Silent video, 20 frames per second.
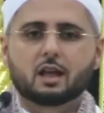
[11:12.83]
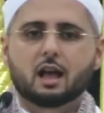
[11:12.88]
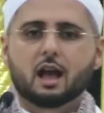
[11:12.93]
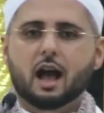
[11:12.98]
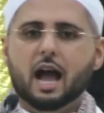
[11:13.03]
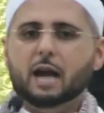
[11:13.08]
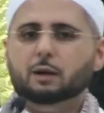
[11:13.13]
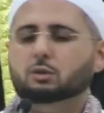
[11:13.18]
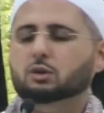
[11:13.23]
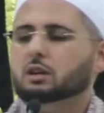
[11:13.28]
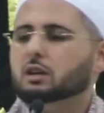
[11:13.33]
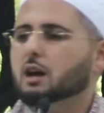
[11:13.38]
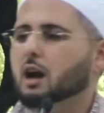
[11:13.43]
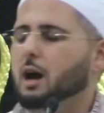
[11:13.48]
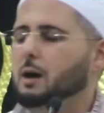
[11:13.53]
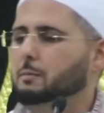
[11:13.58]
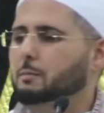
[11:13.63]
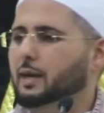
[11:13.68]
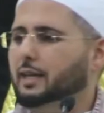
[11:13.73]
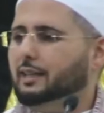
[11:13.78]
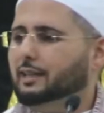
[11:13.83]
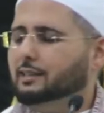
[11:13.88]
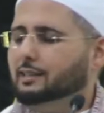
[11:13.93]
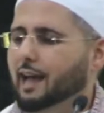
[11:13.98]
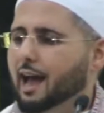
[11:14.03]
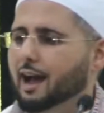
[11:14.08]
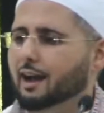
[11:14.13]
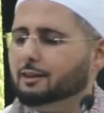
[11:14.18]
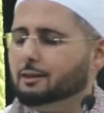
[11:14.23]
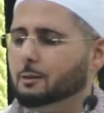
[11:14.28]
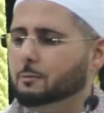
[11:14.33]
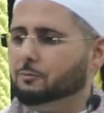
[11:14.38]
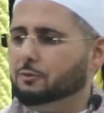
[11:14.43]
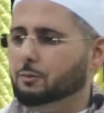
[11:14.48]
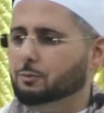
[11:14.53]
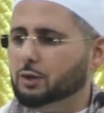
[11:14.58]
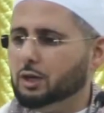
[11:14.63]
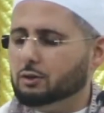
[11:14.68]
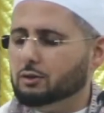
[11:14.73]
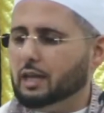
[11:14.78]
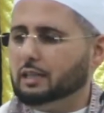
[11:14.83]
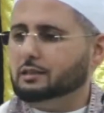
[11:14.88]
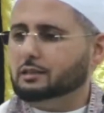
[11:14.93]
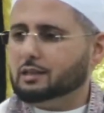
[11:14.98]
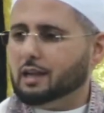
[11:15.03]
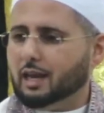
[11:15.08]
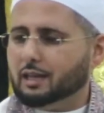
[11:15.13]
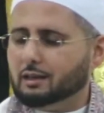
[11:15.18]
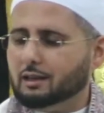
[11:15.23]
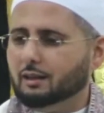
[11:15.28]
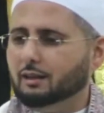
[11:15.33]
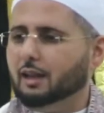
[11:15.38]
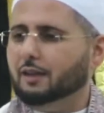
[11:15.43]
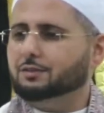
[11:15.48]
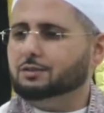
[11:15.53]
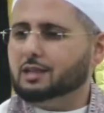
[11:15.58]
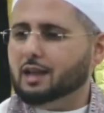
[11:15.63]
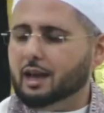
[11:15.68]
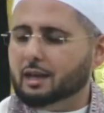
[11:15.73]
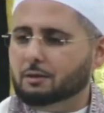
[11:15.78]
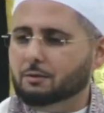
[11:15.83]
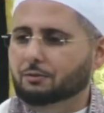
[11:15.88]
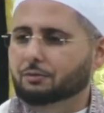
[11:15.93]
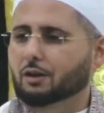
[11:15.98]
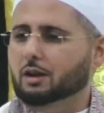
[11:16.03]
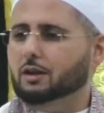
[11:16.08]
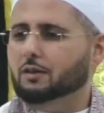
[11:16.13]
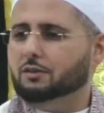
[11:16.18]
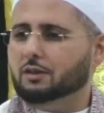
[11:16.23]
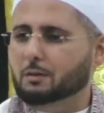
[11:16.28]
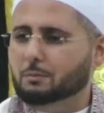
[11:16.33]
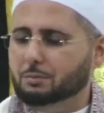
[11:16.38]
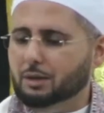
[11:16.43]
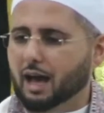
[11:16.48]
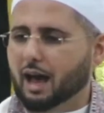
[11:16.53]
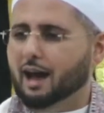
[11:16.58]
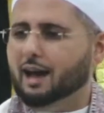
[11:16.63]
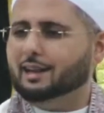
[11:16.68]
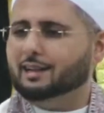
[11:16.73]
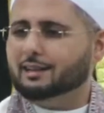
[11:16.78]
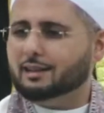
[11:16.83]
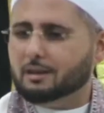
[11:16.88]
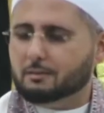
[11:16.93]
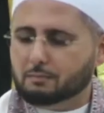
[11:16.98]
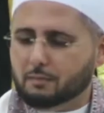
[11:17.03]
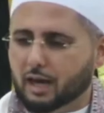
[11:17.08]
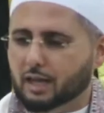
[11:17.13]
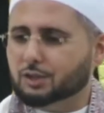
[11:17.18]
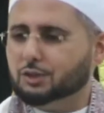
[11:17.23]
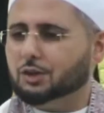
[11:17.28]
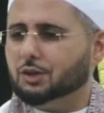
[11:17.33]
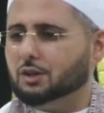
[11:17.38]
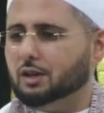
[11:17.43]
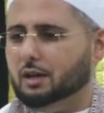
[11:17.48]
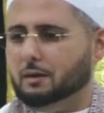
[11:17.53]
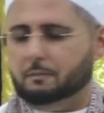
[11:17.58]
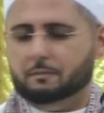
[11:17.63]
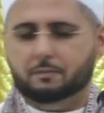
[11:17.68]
I will come and attack them from their right side, their left side, in front of them, behind them, under them.